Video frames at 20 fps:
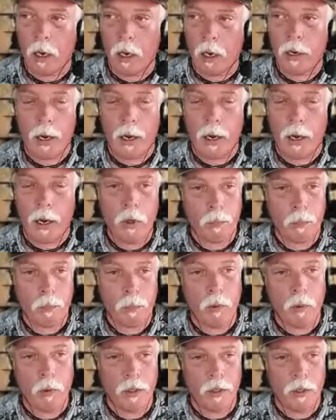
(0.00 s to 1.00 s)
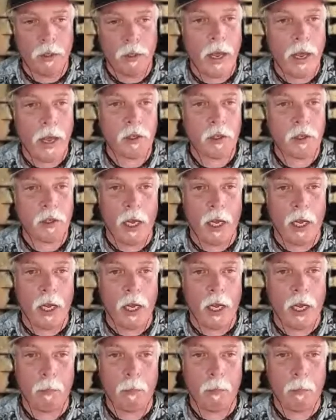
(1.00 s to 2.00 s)
I wish people at that
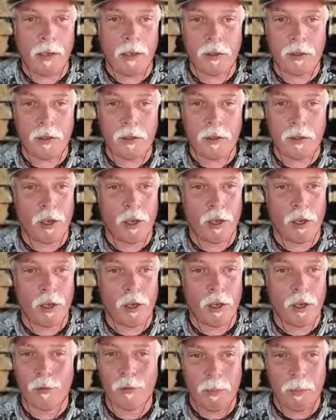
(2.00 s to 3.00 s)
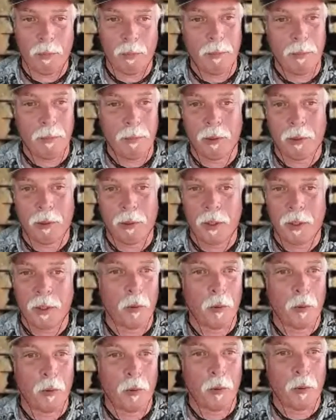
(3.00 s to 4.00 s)
time had cell phones and been able to
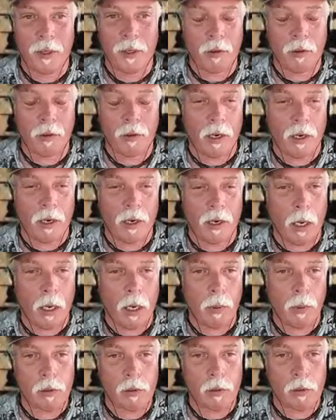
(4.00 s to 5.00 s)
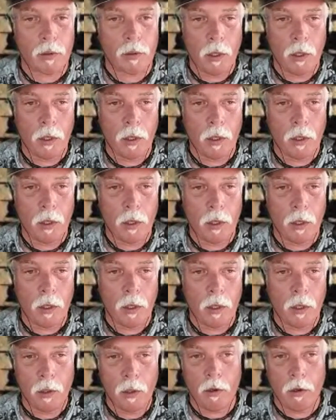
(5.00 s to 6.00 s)
record and everything like that, because it would have
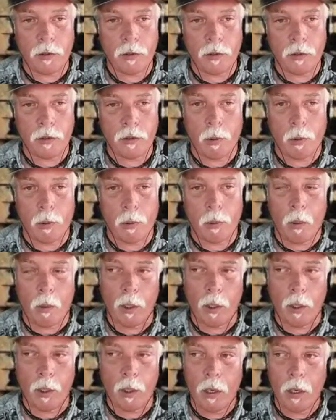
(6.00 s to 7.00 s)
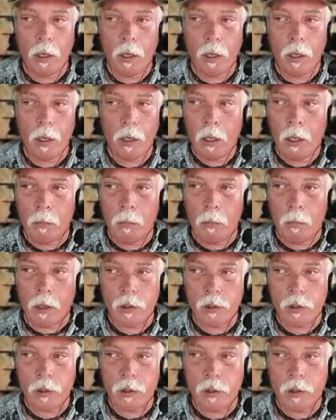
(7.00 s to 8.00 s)
been a great teachable moment,
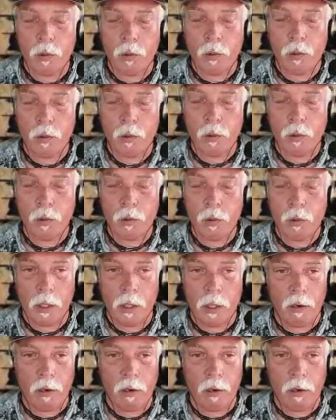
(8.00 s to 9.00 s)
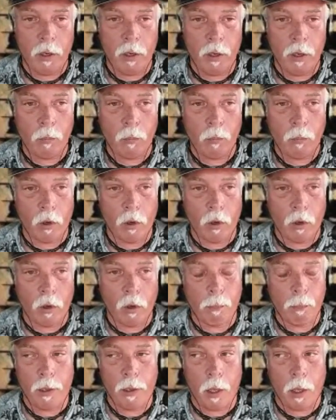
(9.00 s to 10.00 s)
because that's what the Montana Freemen were
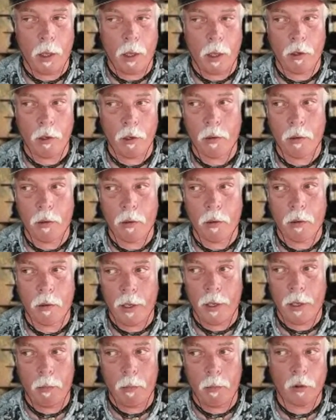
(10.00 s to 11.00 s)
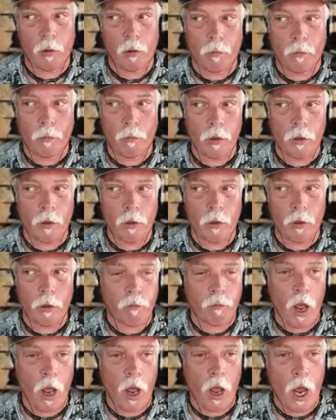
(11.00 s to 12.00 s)
complaining about. They're complaining about the gold fringe
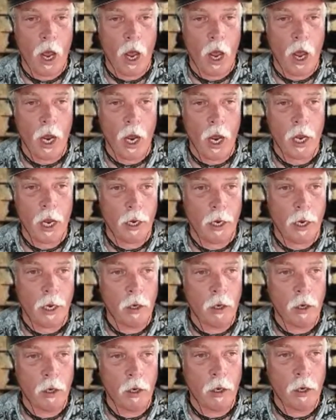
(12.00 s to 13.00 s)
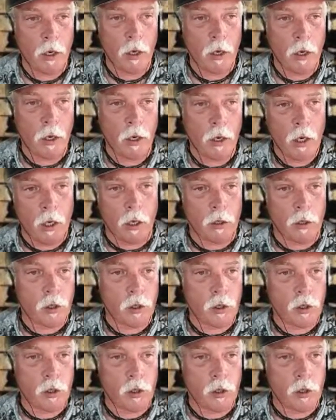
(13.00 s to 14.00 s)
flag, and the
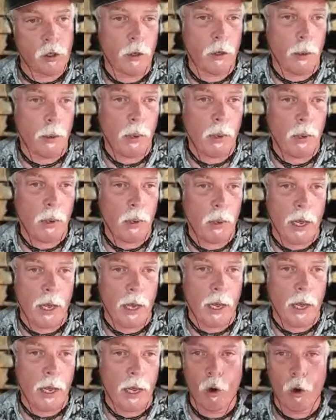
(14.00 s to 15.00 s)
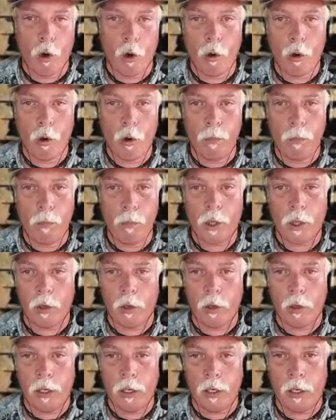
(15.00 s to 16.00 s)
judge is wearing that black robe,
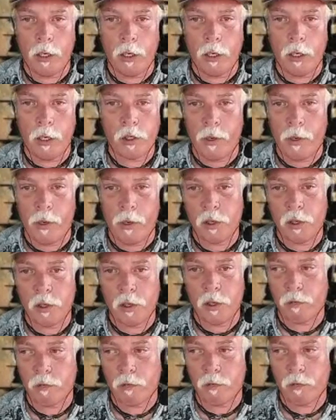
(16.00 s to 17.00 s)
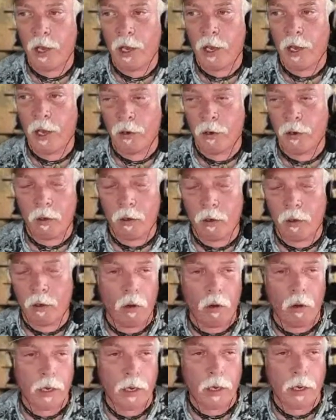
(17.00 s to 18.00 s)
he's a priest of Saturn,
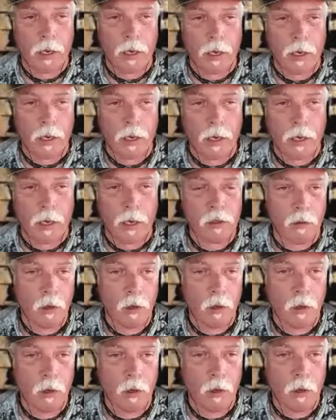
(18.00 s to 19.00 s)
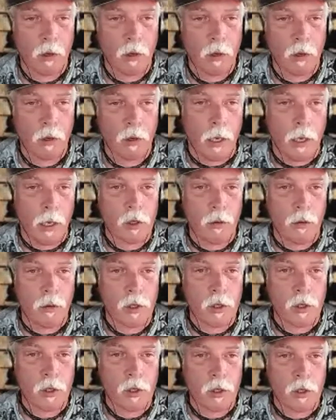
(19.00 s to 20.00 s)
all that kind of stuff. And
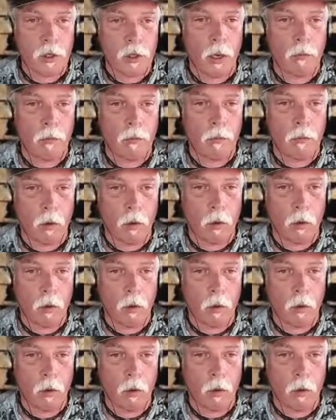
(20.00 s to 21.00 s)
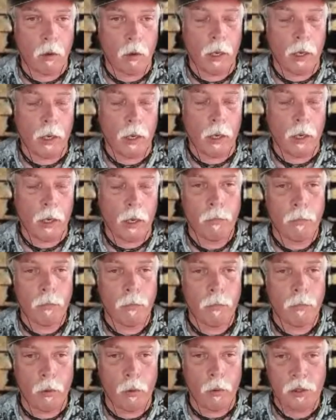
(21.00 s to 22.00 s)
so the judge said, okay, hold on,
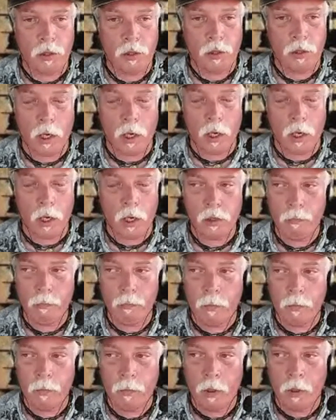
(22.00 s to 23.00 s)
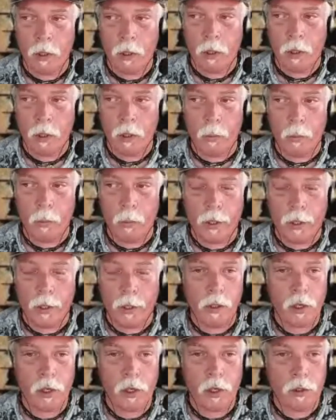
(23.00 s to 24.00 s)
let's go into recess. He went
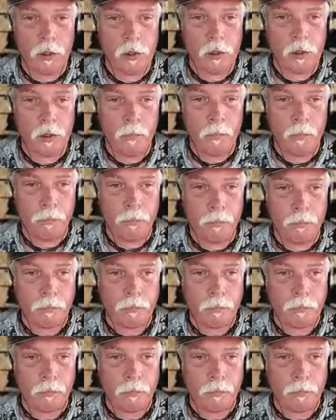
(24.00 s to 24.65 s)
into recess.